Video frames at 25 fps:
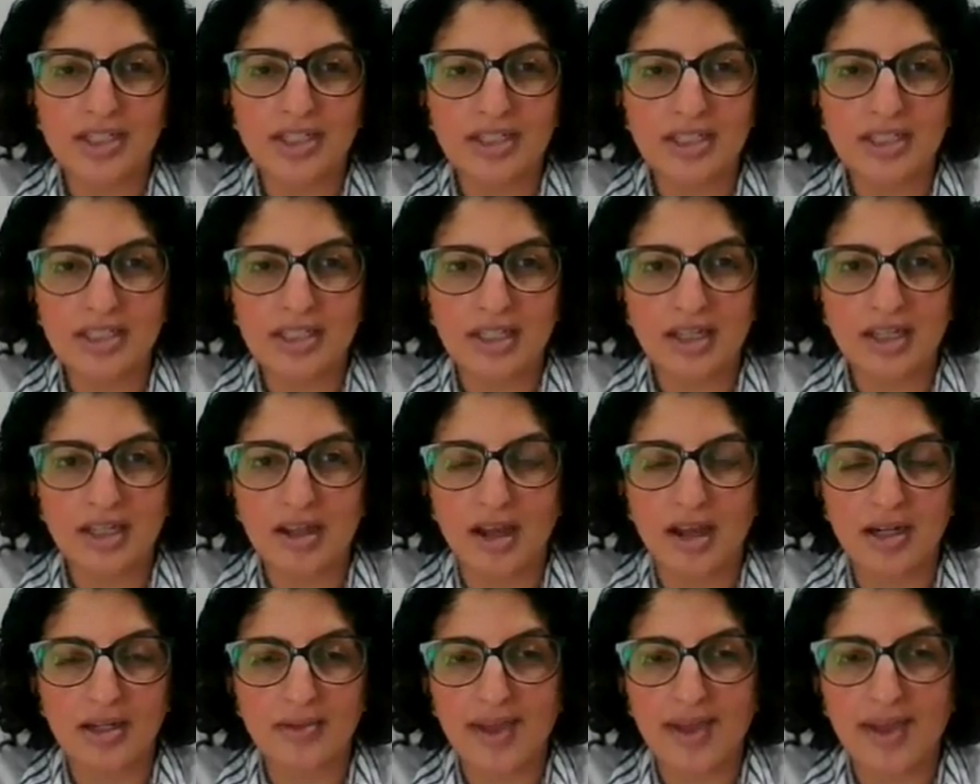just as
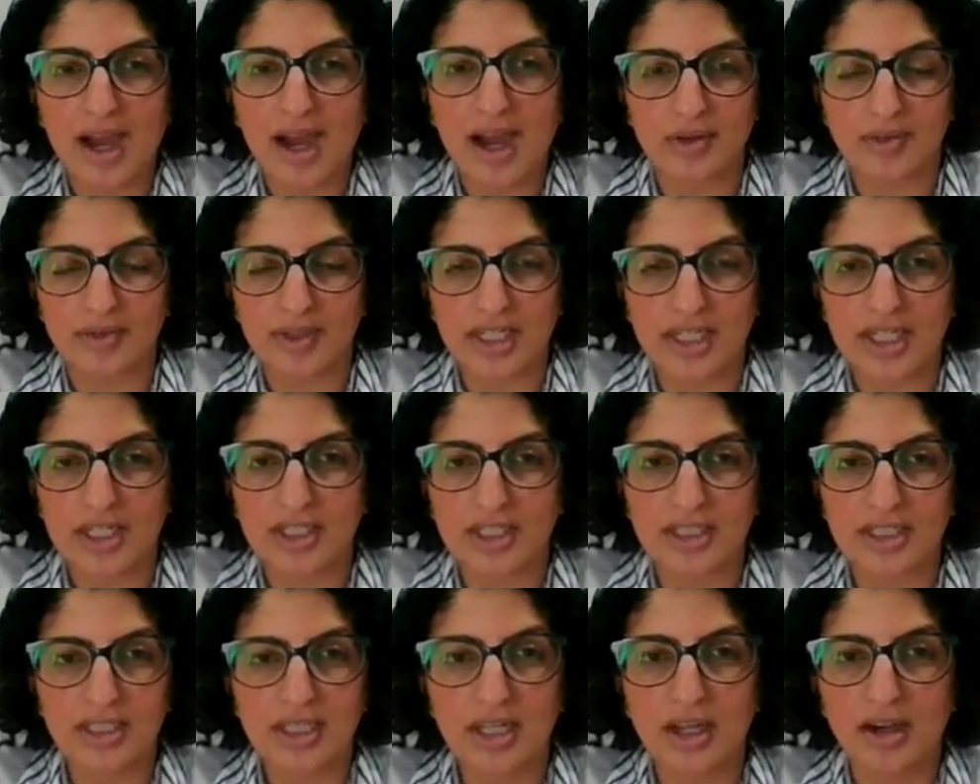a kind of
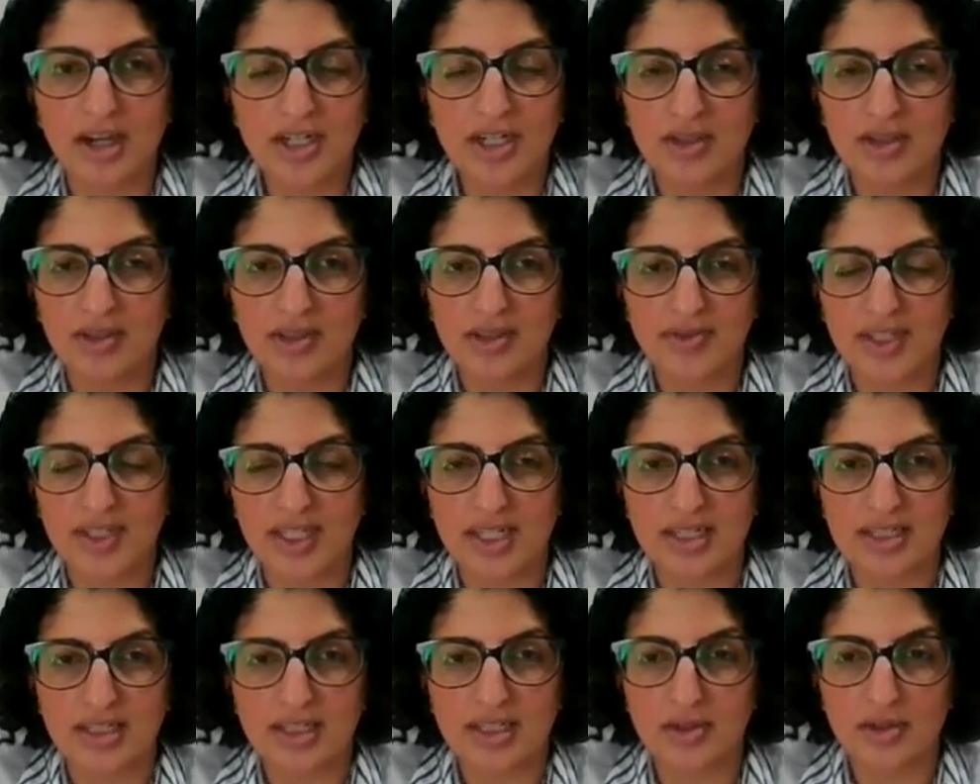outreach. And the idea
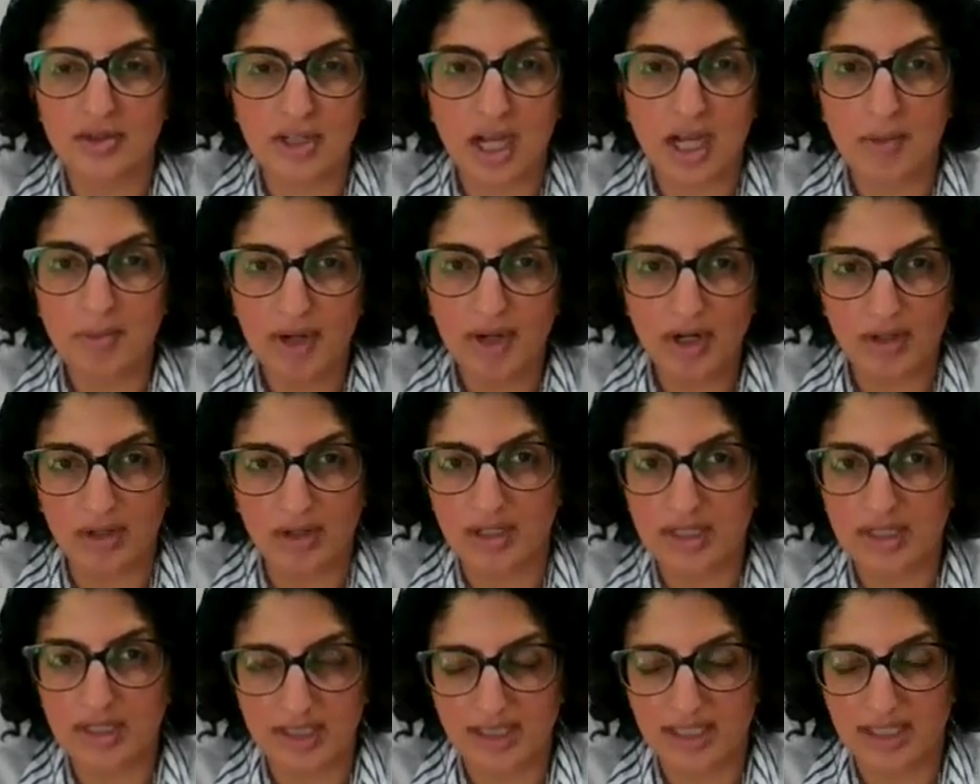of these is you come
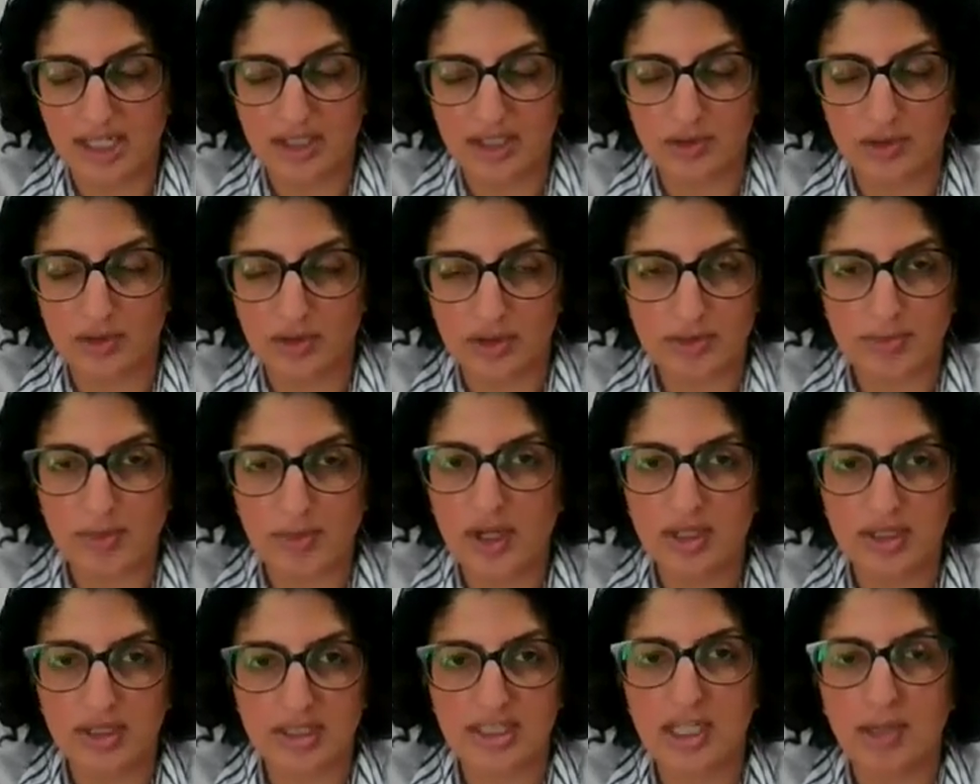along to the session, or
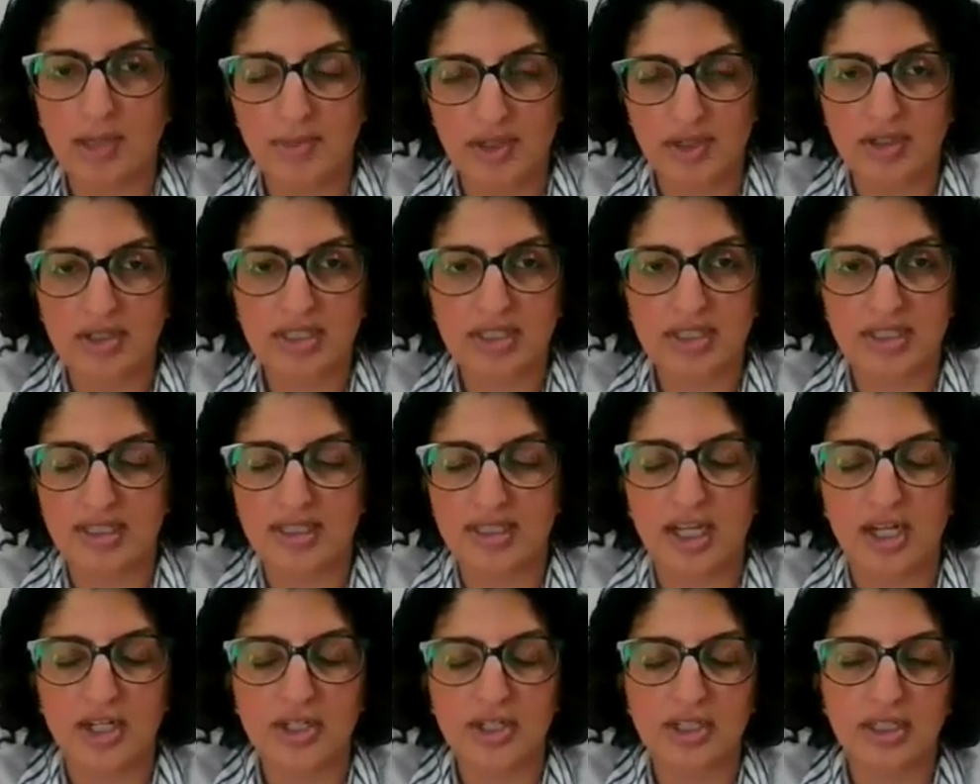smokers come along to
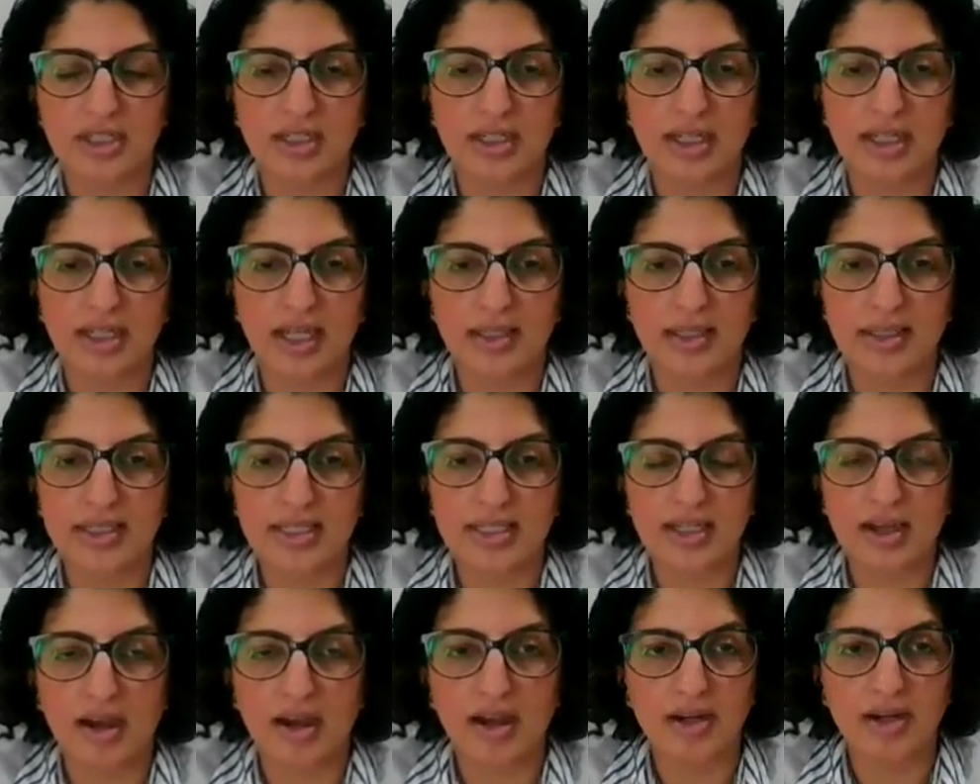the session,
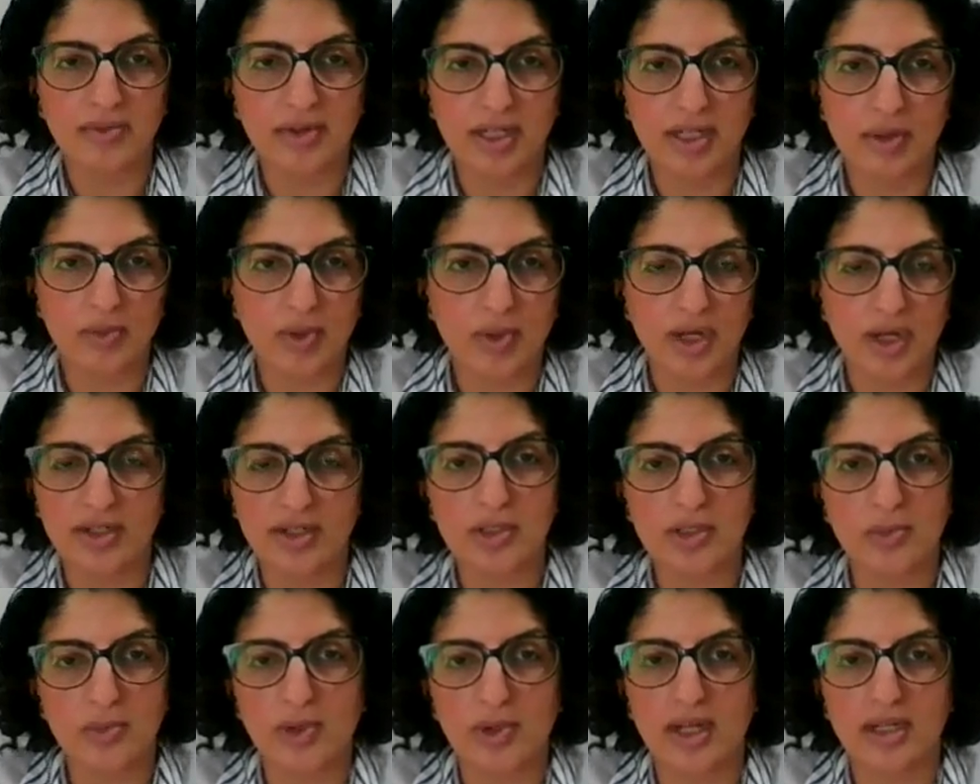and I run a
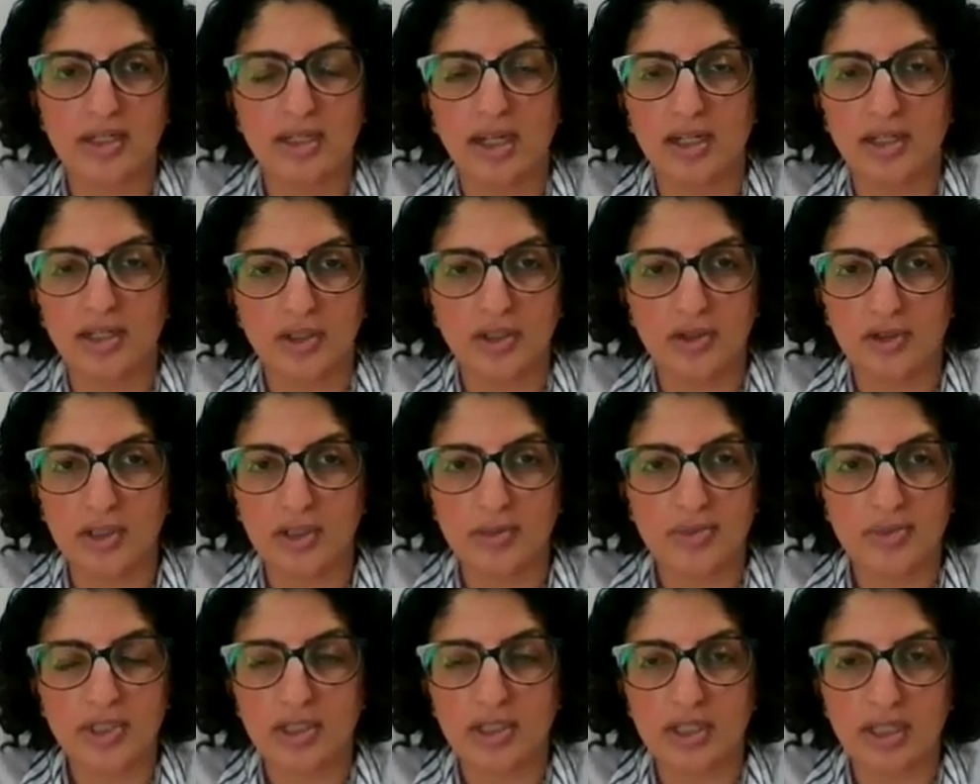one-to-one kind of
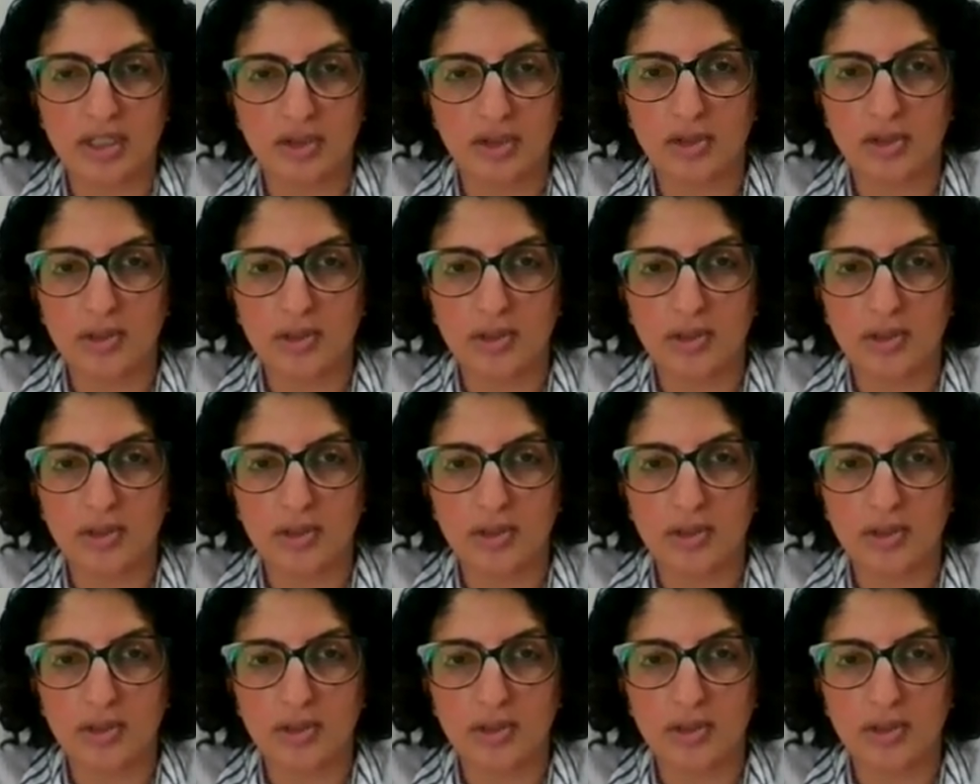group